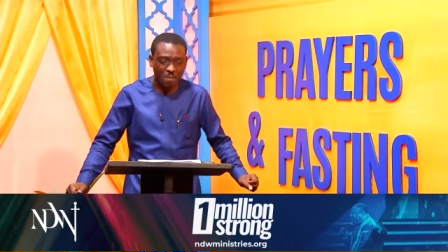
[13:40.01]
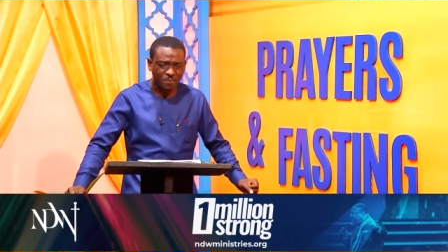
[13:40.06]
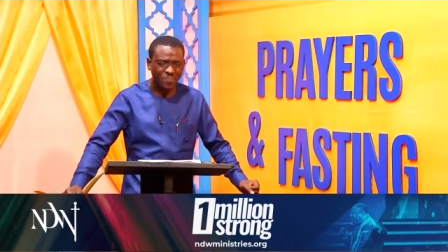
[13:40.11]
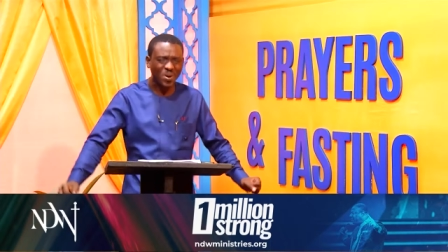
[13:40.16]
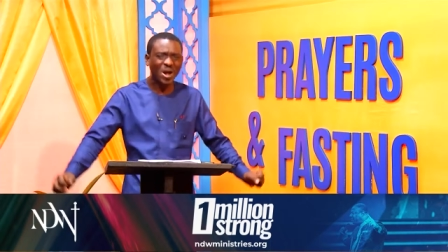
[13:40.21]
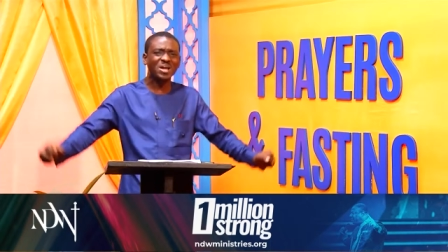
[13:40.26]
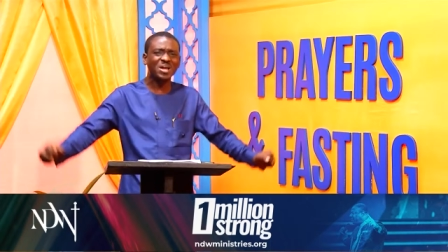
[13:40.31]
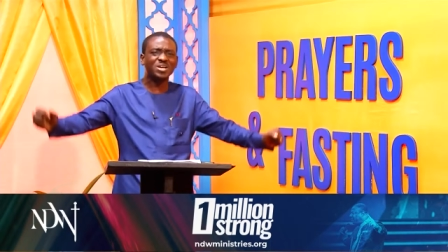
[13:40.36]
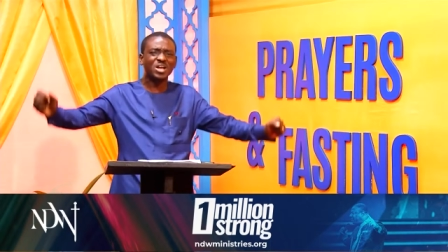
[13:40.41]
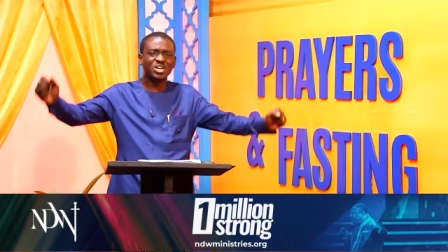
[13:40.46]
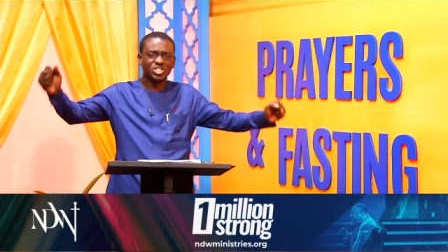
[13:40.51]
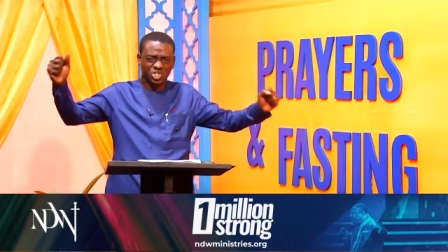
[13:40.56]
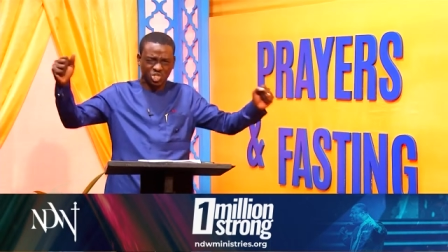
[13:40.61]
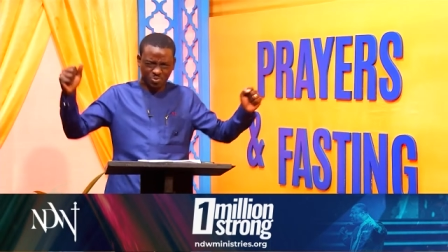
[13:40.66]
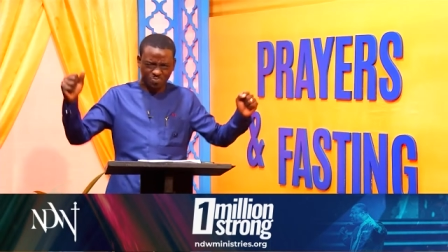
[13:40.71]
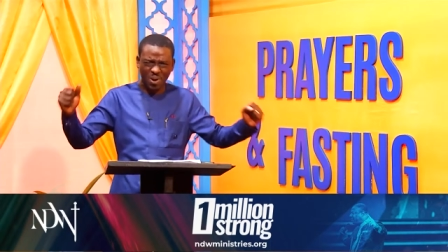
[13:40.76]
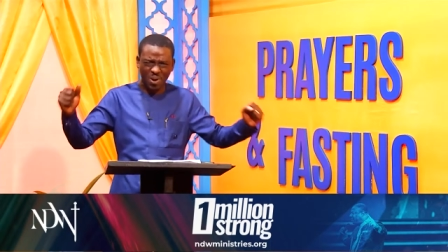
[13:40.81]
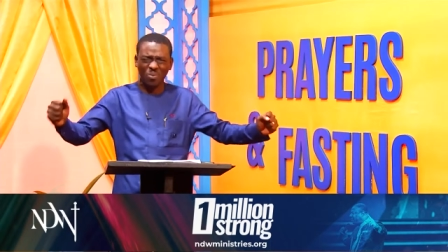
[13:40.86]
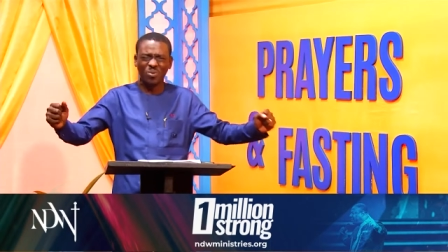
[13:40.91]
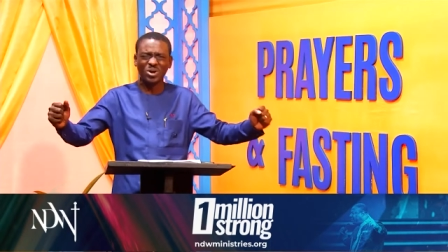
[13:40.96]
by the
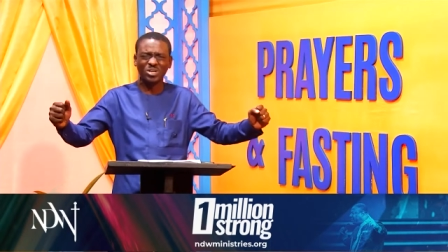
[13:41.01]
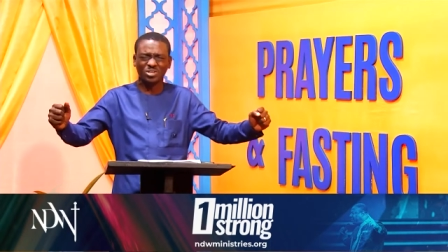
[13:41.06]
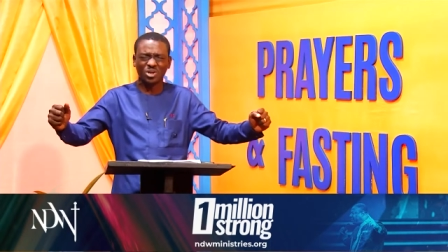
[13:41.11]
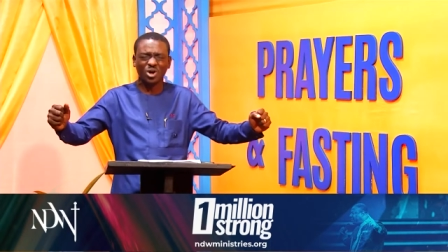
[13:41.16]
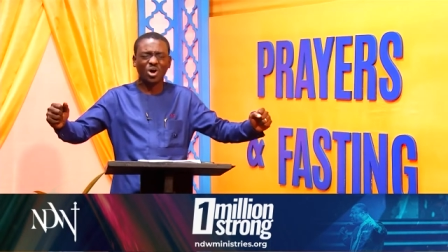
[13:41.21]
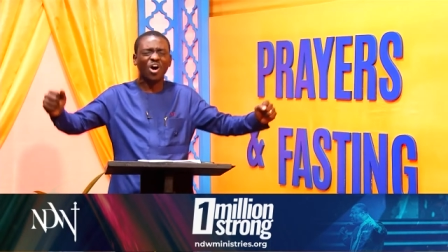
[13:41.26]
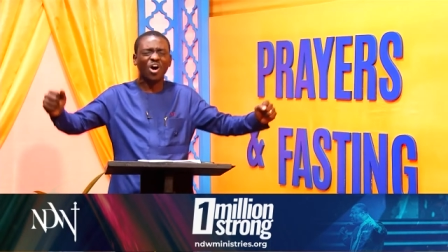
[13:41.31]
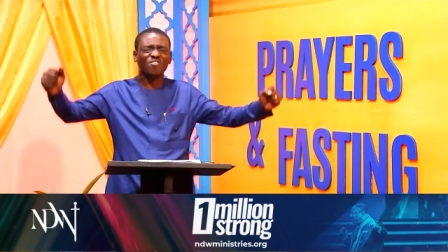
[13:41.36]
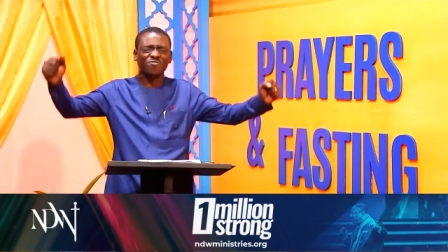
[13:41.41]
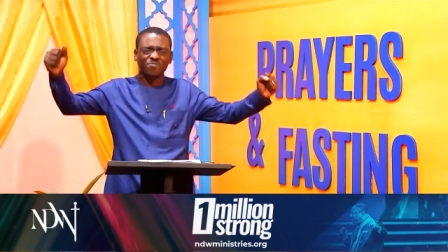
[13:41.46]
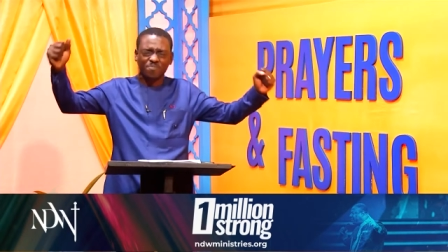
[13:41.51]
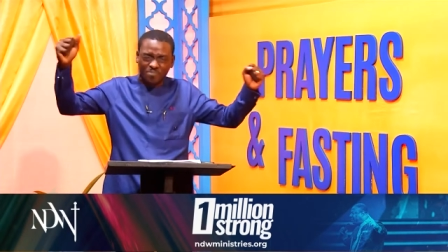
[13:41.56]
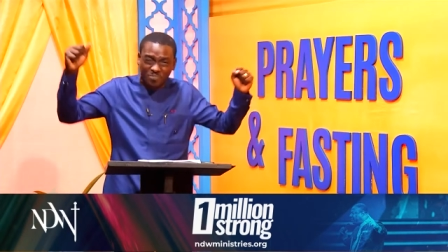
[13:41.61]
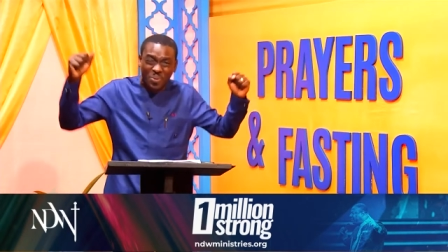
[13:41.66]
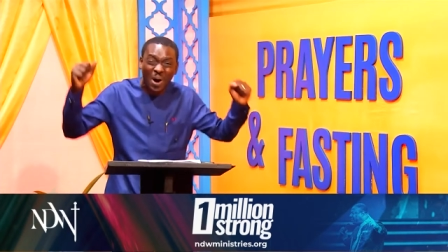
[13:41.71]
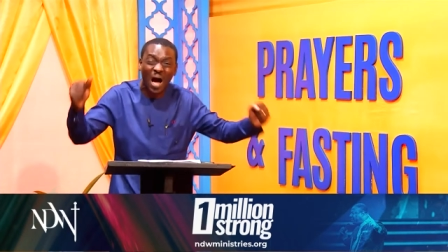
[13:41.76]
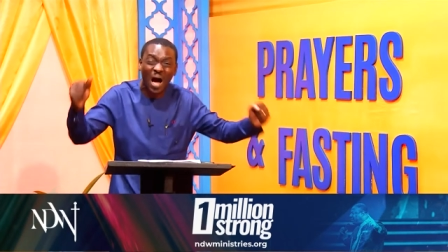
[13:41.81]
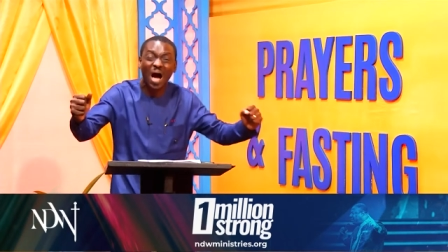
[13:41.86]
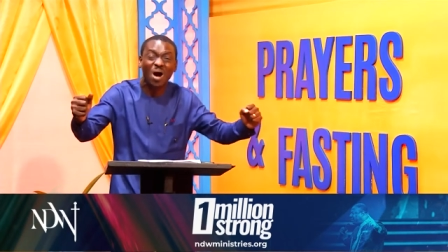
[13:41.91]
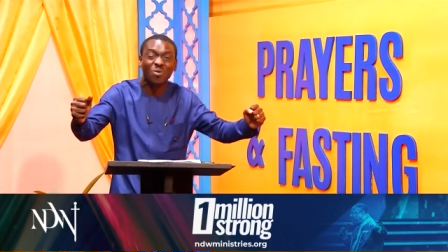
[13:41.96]
spirit of
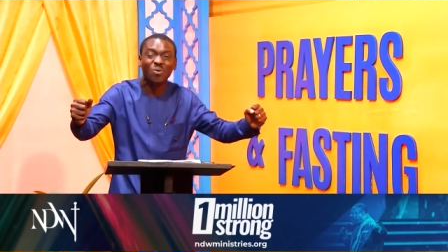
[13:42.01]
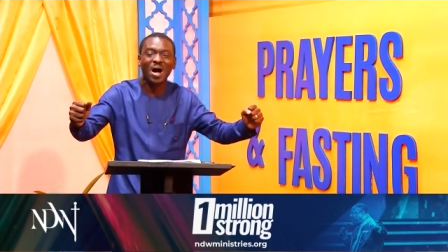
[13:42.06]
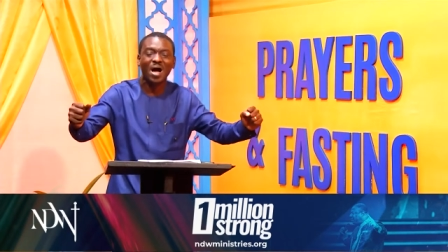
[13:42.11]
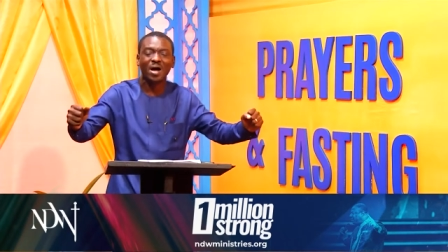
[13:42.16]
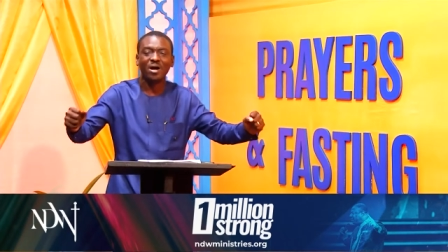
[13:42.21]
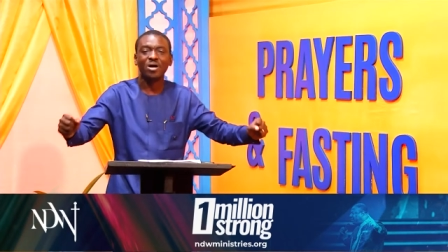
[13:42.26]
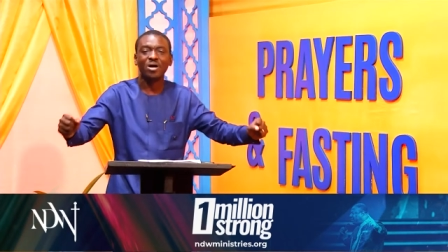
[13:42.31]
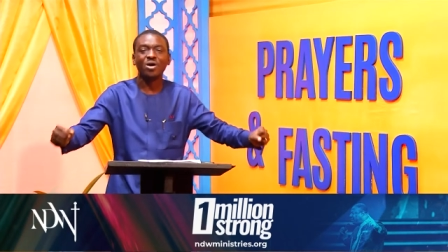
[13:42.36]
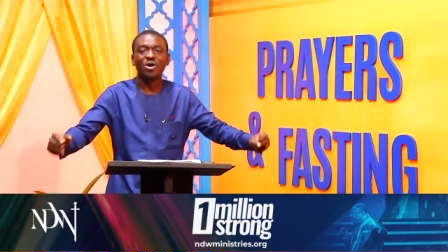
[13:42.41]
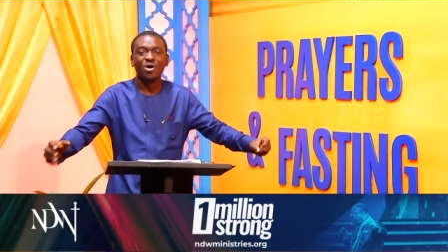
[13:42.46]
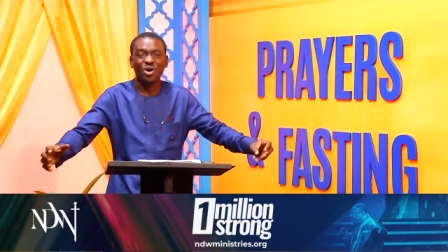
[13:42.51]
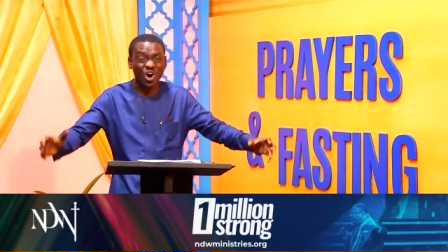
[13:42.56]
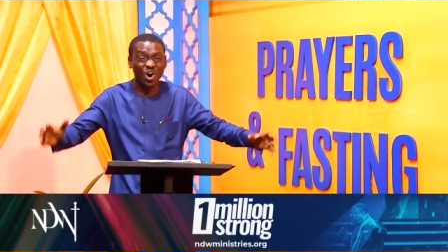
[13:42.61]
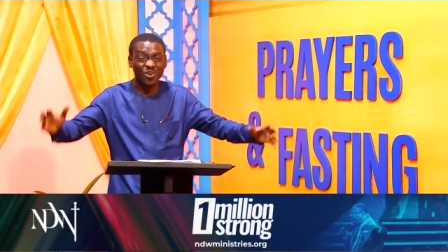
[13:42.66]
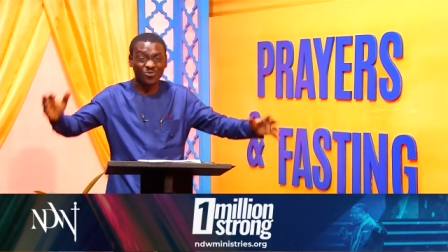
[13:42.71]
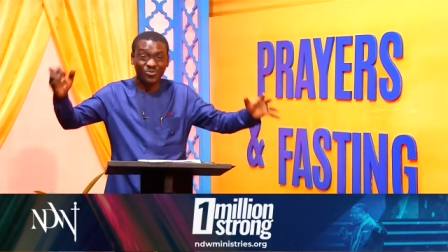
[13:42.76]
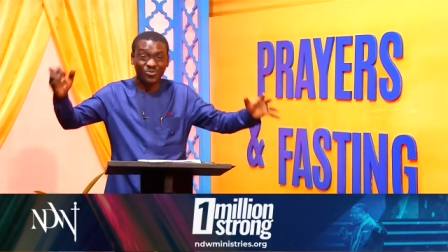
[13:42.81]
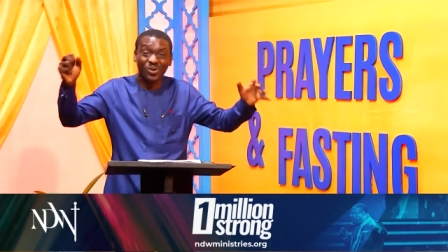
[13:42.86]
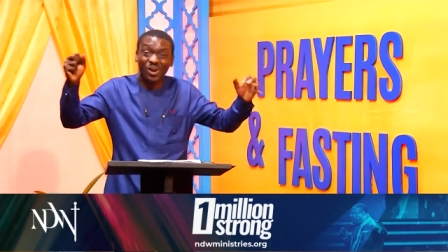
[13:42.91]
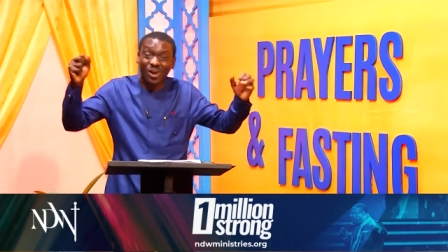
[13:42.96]
power,
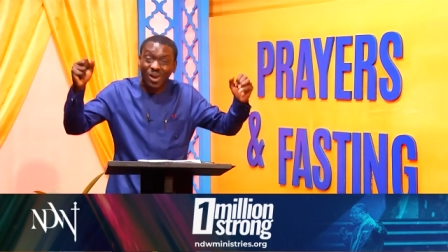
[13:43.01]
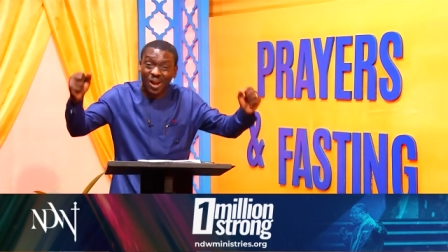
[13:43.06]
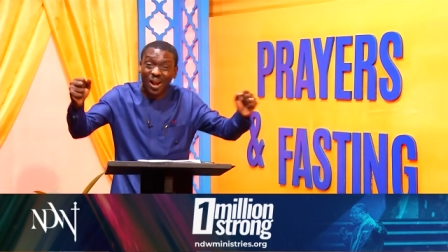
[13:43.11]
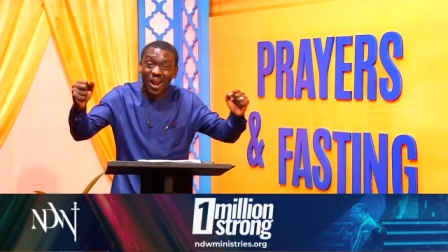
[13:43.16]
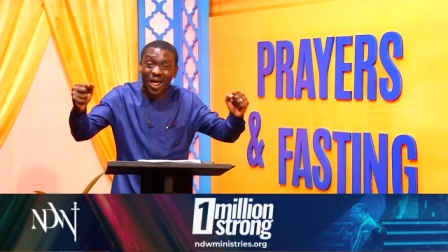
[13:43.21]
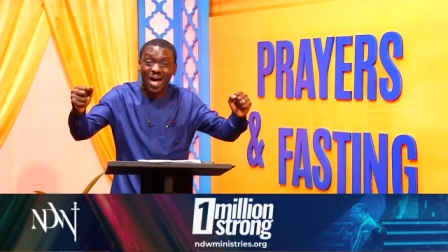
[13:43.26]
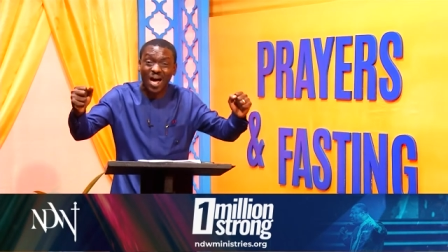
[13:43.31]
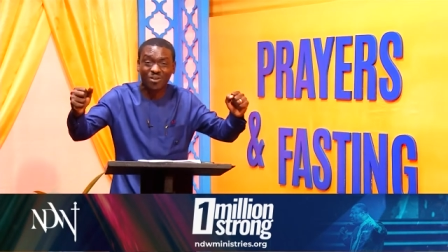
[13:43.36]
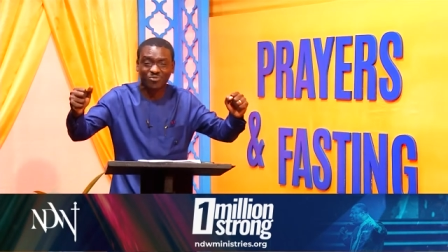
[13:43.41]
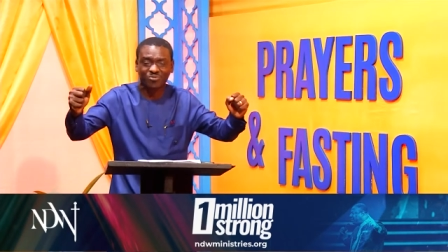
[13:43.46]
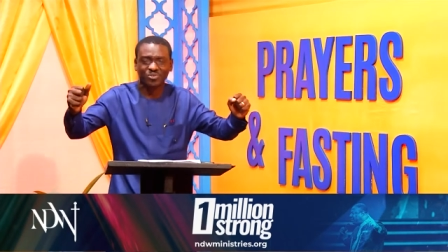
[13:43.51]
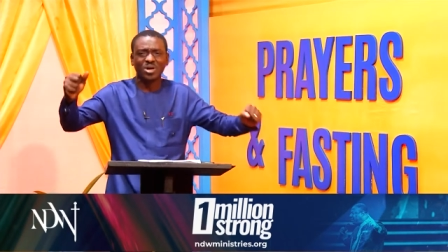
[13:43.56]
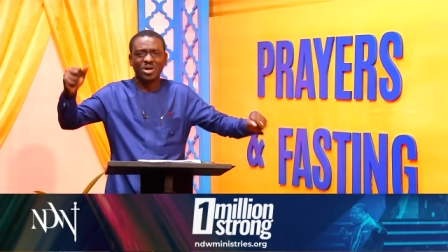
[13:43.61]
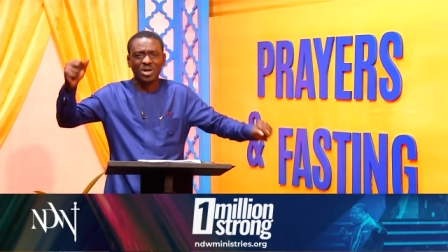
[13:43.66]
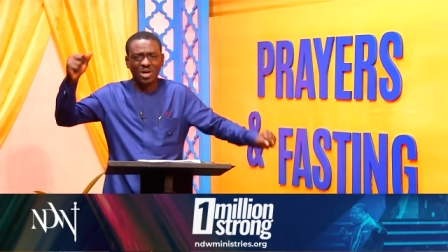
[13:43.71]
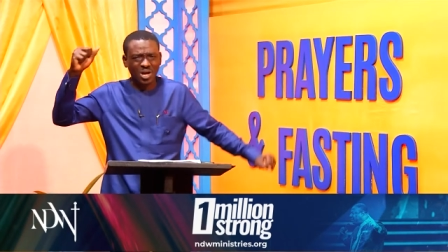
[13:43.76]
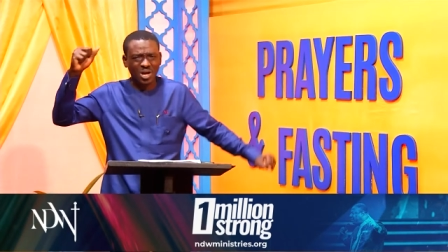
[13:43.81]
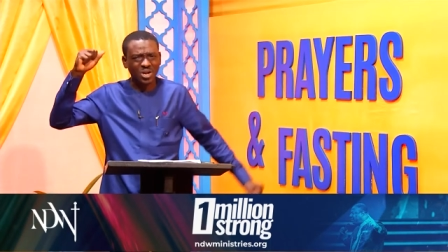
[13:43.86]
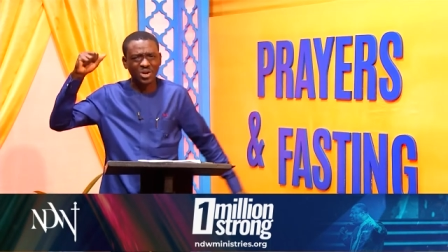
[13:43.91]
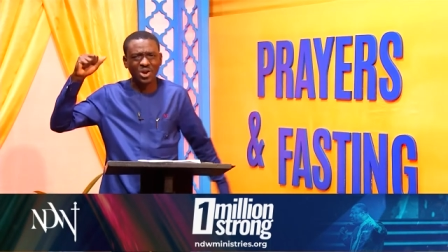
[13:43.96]
of love,
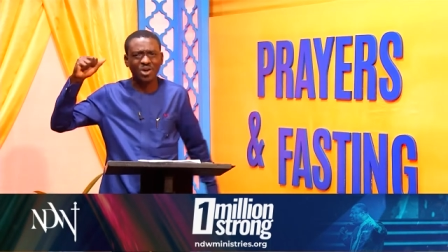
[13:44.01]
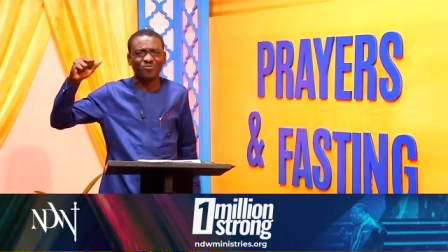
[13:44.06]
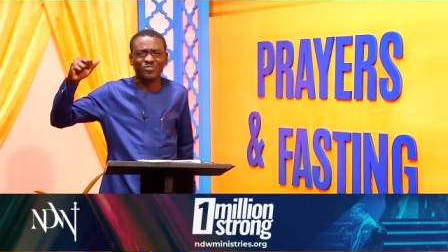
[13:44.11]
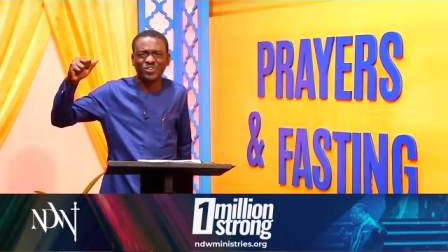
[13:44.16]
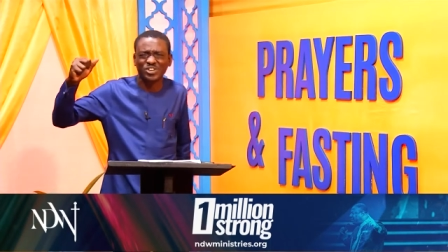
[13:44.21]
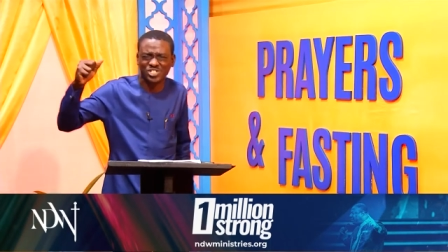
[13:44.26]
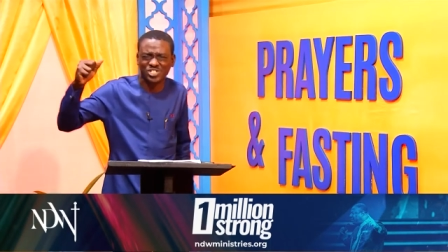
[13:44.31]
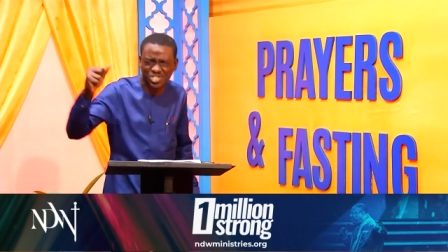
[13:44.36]
and of a